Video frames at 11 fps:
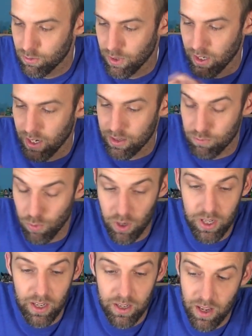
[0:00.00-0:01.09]
Where I
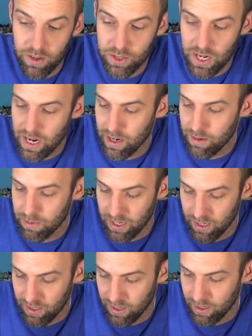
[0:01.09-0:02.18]
work at another job
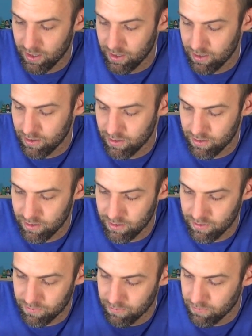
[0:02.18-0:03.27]
and
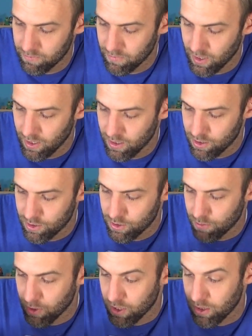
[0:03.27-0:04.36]
just do
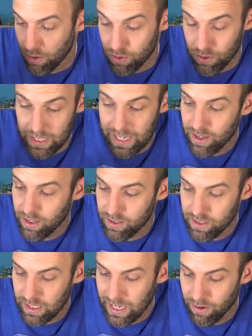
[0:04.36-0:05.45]
the Brick Show. So
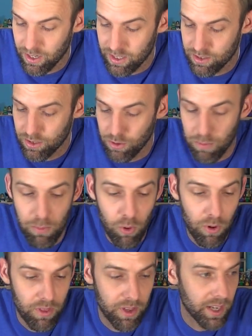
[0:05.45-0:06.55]
it's allowing us to do
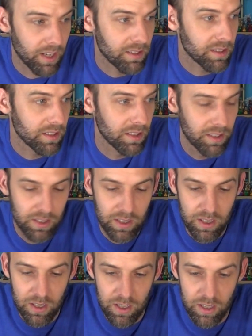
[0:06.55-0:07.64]
more things.
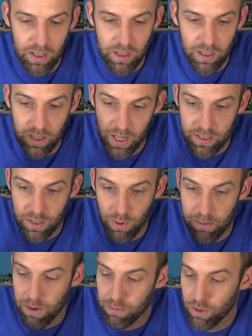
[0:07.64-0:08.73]
And actually what
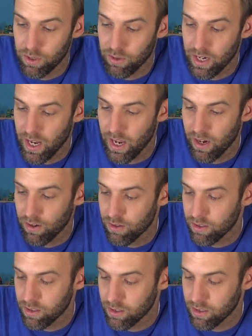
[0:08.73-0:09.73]
I'm uploading right now,